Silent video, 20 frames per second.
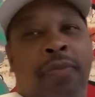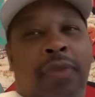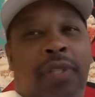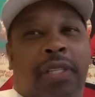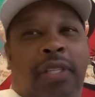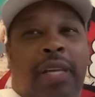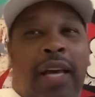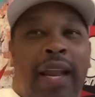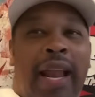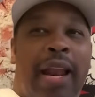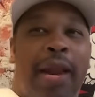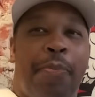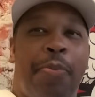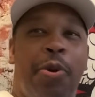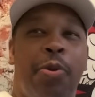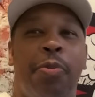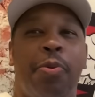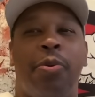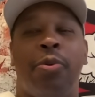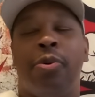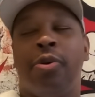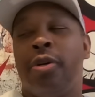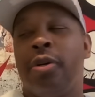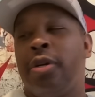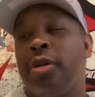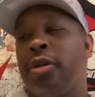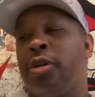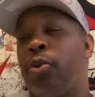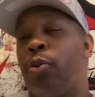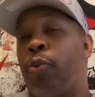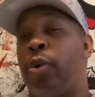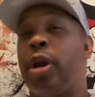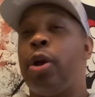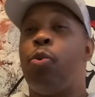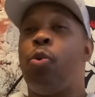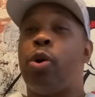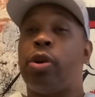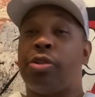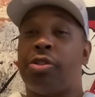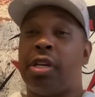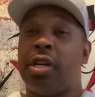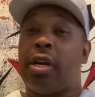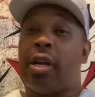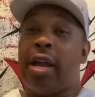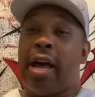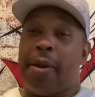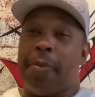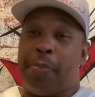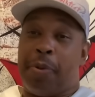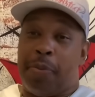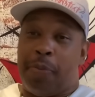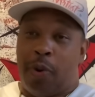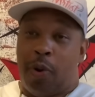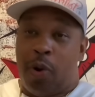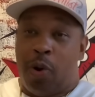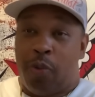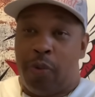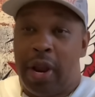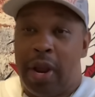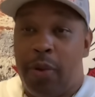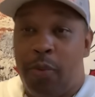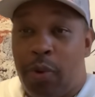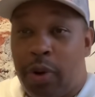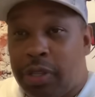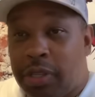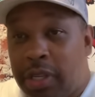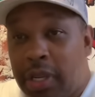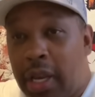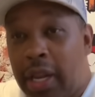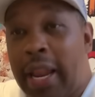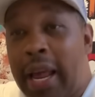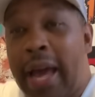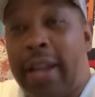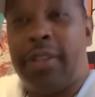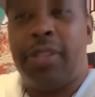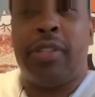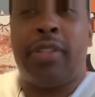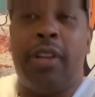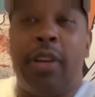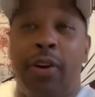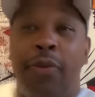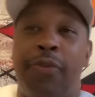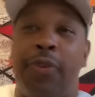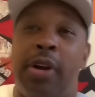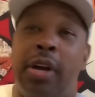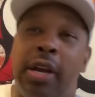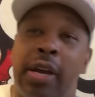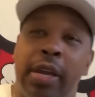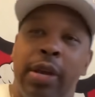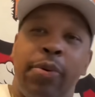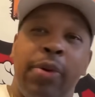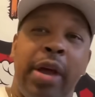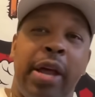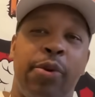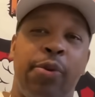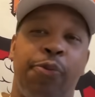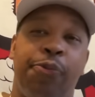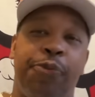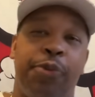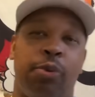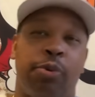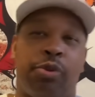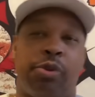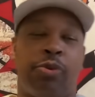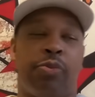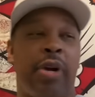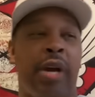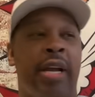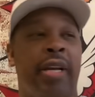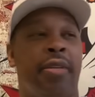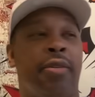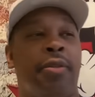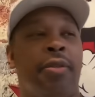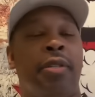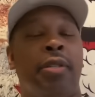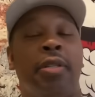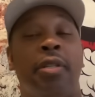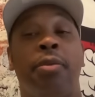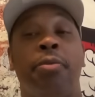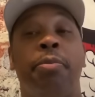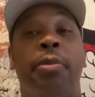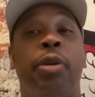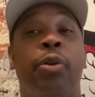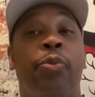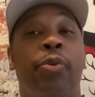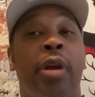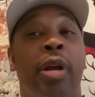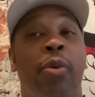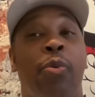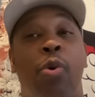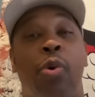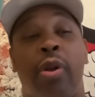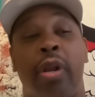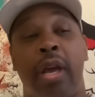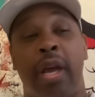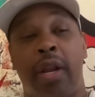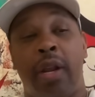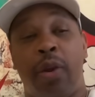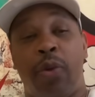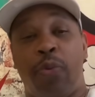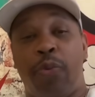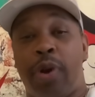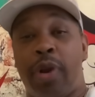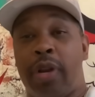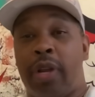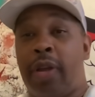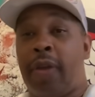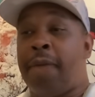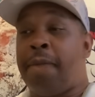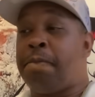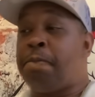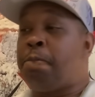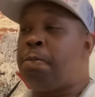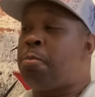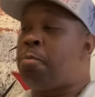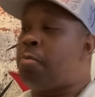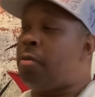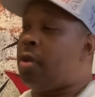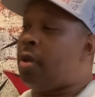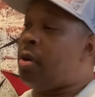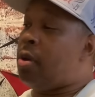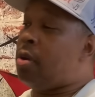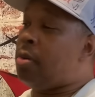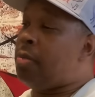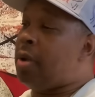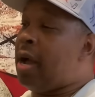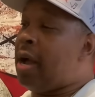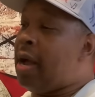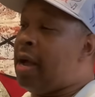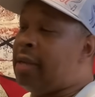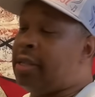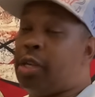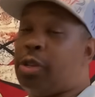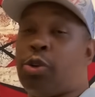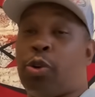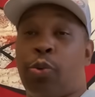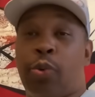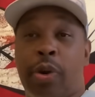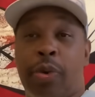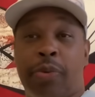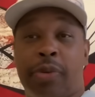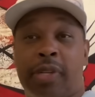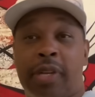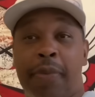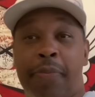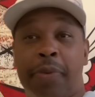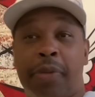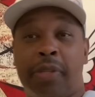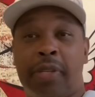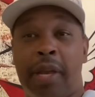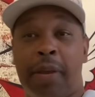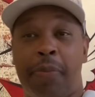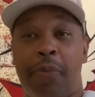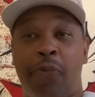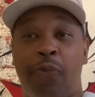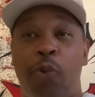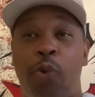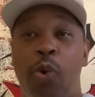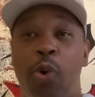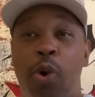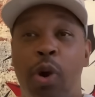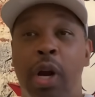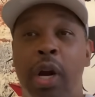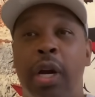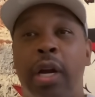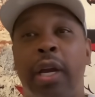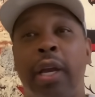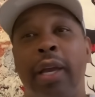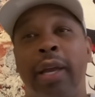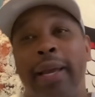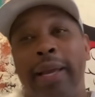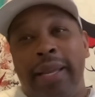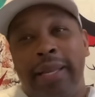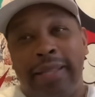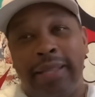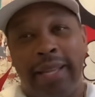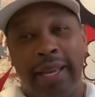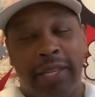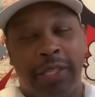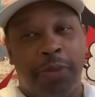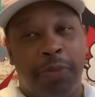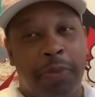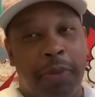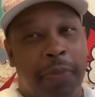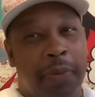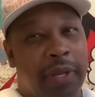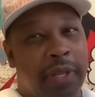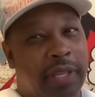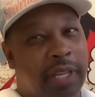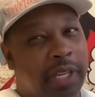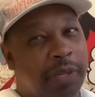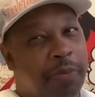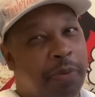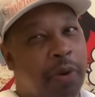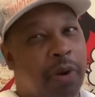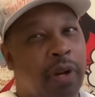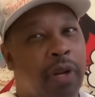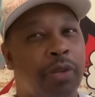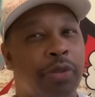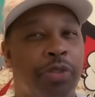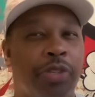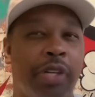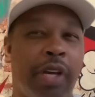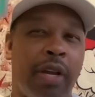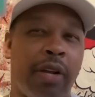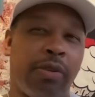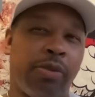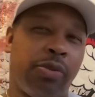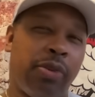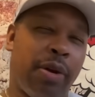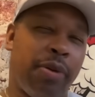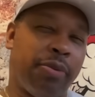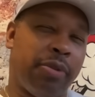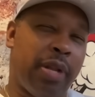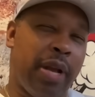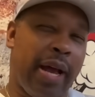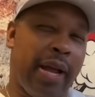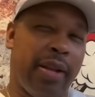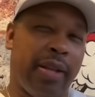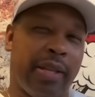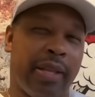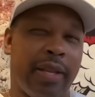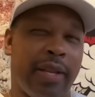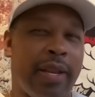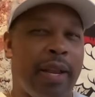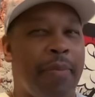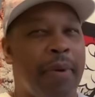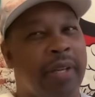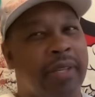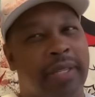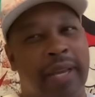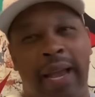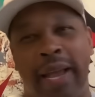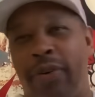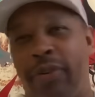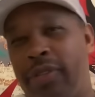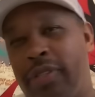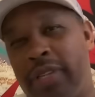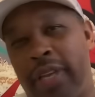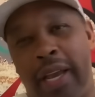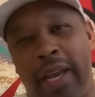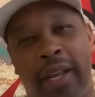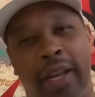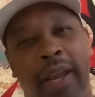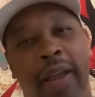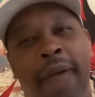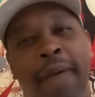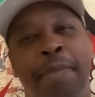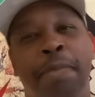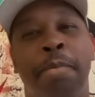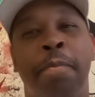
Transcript: See, a lot of people Rainwater tick a lot of people off. Rainwater see a lot of stuff. He don't have no future, right? Me and Rainwater had a little run-in. Um, I, I, disagree with something he said before. He dissed me, but he dissed me on a little channel. So I was like, look at the number. I said, I ain't going to take that.